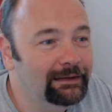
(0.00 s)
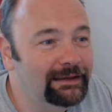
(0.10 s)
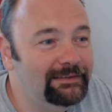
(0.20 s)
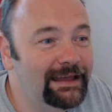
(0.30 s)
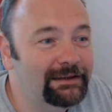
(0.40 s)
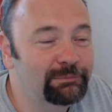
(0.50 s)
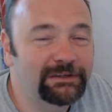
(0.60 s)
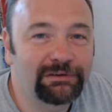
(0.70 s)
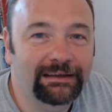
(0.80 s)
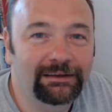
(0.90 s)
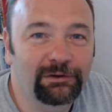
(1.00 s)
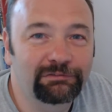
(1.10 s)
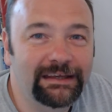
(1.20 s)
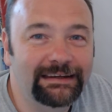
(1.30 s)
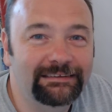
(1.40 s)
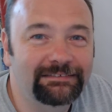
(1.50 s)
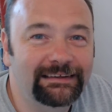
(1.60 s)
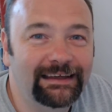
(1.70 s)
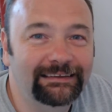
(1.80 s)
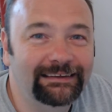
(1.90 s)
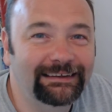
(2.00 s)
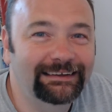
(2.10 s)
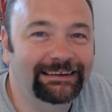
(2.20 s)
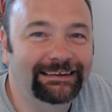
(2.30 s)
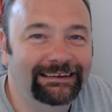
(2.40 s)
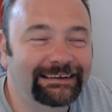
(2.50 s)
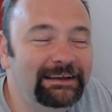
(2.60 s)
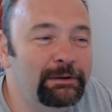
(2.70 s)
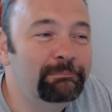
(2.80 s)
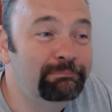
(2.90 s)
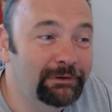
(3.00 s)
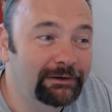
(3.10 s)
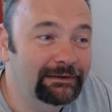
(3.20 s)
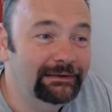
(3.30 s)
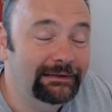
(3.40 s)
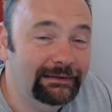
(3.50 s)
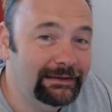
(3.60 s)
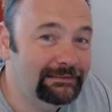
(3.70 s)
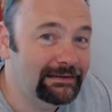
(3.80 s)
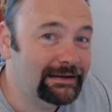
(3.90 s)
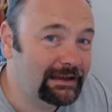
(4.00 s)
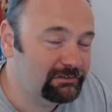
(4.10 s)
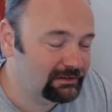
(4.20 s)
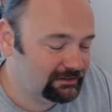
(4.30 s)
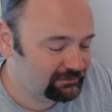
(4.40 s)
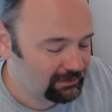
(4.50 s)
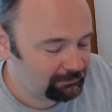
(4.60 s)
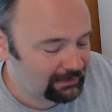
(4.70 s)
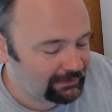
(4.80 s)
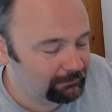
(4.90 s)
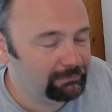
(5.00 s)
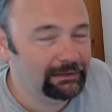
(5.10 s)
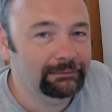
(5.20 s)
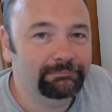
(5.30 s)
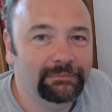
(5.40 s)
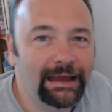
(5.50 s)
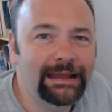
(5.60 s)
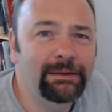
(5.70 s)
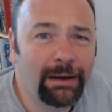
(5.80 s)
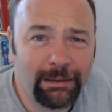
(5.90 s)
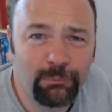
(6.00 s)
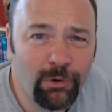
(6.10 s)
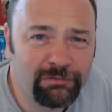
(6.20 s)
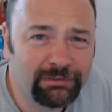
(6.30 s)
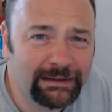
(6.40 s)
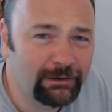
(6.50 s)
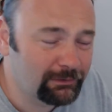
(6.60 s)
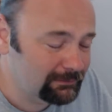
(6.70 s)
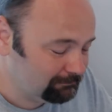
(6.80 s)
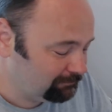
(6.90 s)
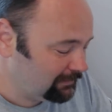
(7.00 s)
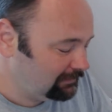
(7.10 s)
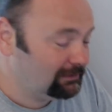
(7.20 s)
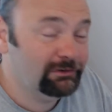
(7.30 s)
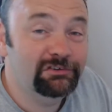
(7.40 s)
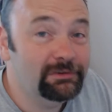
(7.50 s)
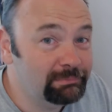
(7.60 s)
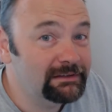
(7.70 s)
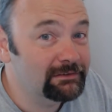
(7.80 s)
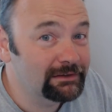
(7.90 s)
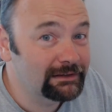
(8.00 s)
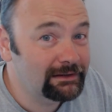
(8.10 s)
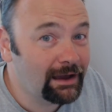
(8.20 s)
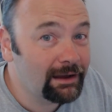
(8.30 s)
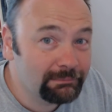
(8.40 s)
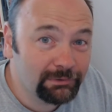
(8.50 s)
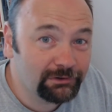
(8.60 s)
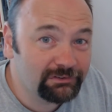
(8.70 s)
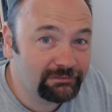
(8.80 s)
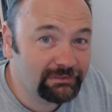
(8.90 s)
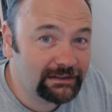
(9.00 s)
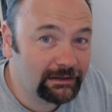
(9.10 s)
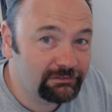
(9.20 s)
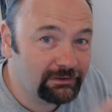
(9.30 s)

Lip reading: In the end, we drank a lot of Guinness together, but he did actually start making beer. Anyway, I'm waffling on, and I should be doing an unboxing video.